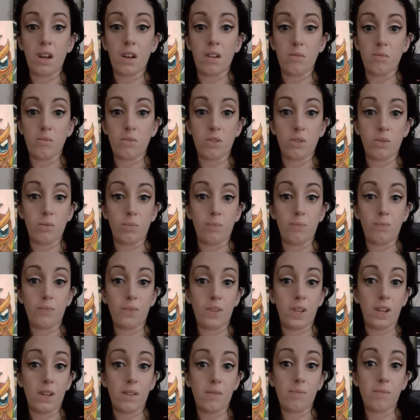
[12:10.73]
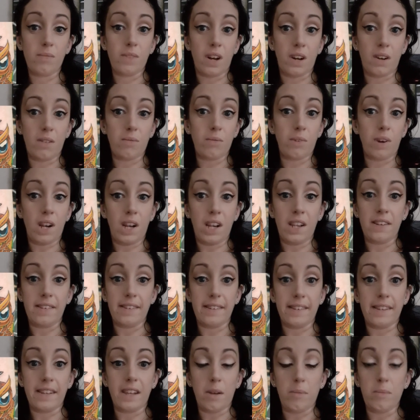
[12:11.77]
So yeah, that really
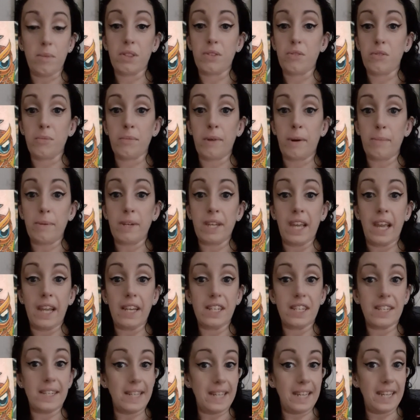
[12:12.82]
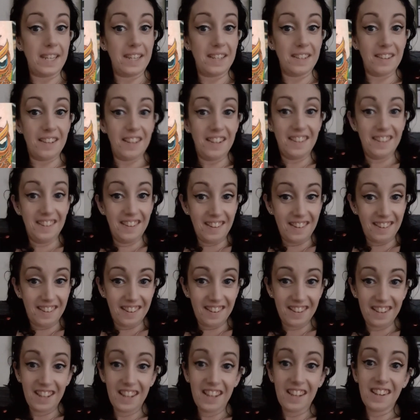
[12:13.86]
did get me through my PhD.
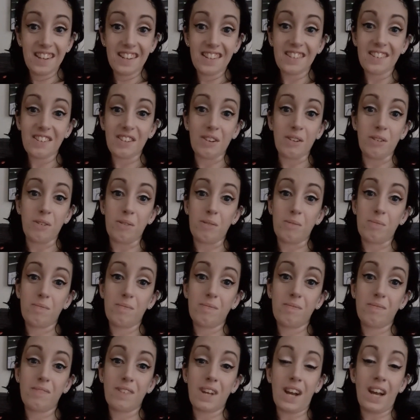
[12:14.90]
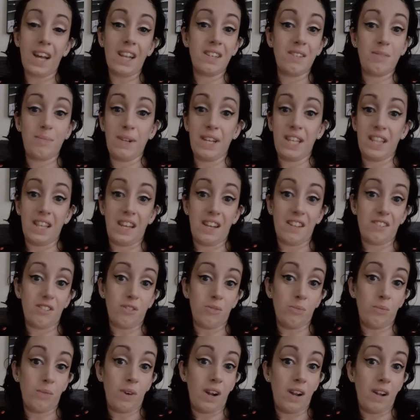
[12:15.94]
So that had to be in there
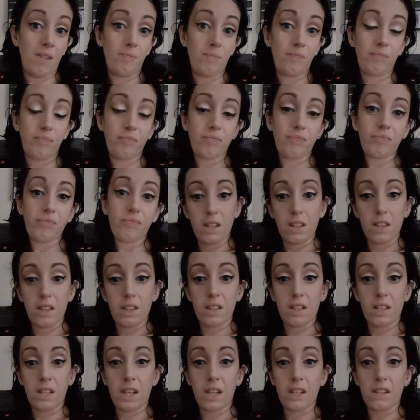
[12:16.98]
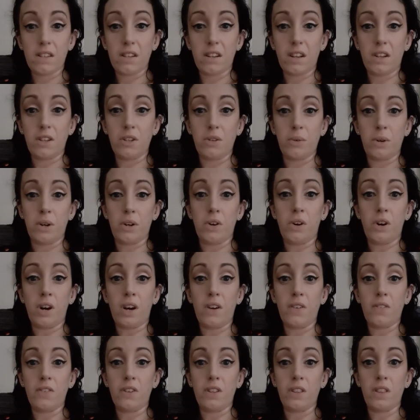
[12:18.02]
somewhere. Next tattoo I got
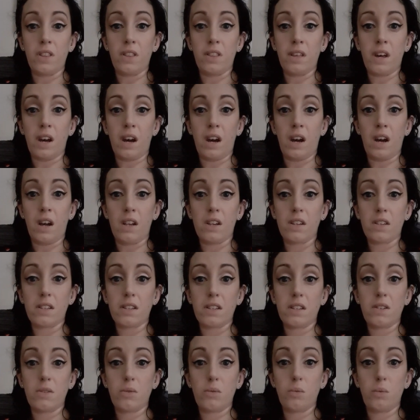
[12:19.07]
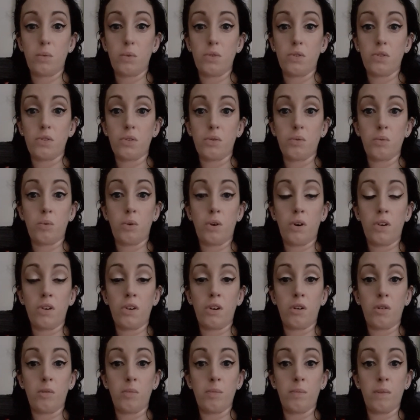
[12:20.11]
after that was the one
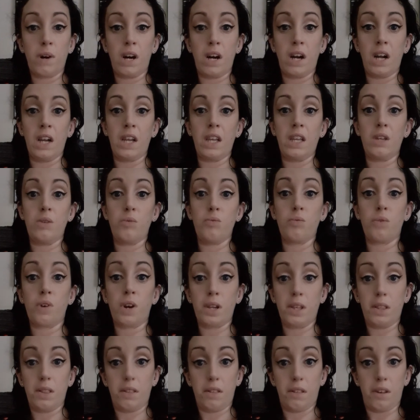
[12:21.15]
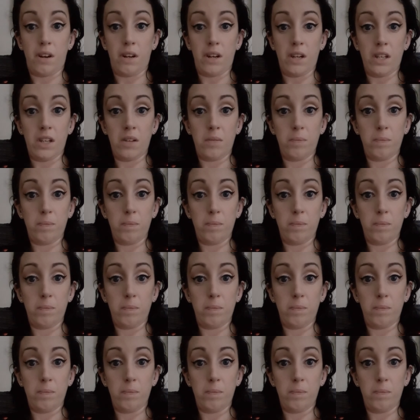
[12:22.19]
on my right thigh,